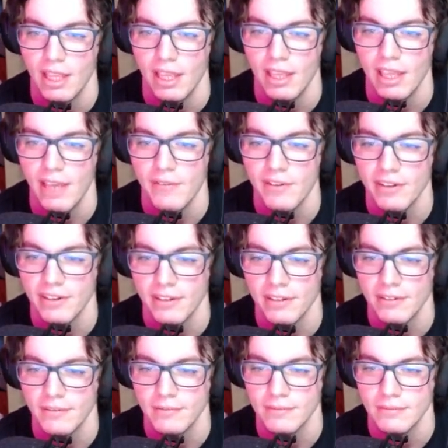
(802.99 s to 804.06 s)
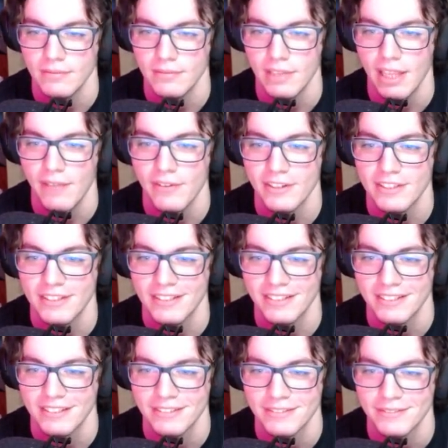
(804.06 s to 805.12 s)
If you're furry, if you're and then he like
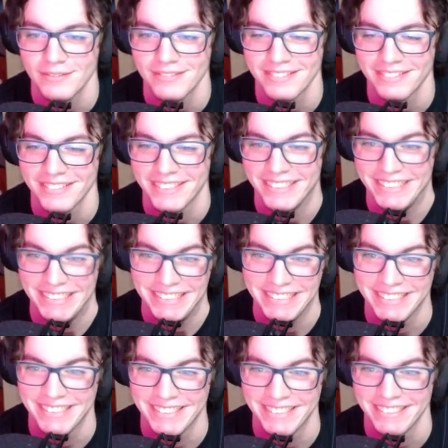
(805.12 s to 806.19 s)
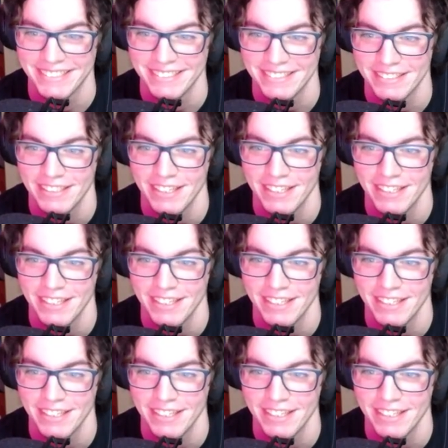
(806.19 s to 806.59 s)
deleted the picture because he got embarrassed.